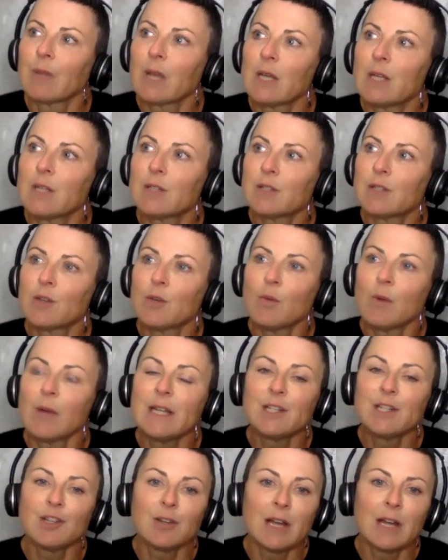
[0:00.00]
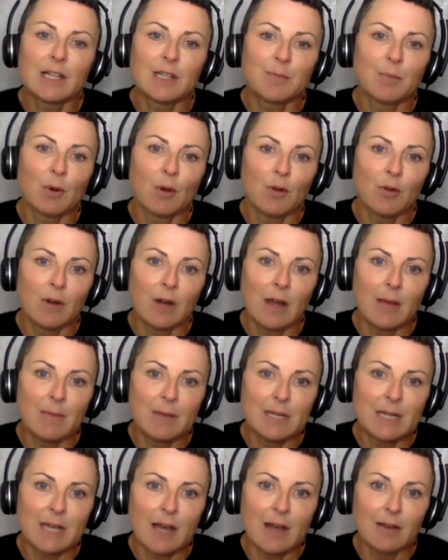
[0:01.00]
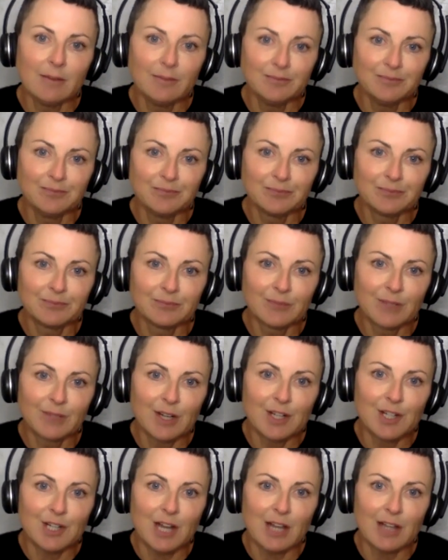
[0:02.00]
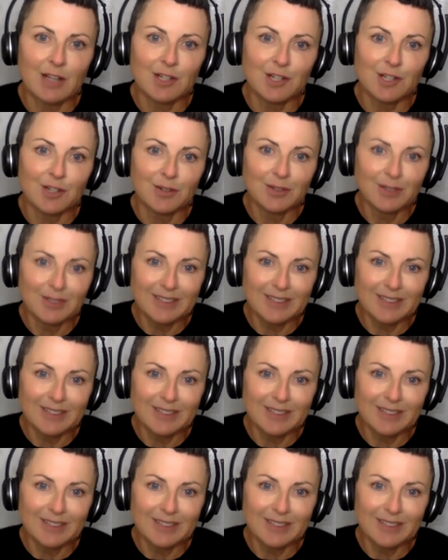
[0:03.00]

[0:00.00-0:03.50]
so when's your next program, Adele? I'm going to challenge you.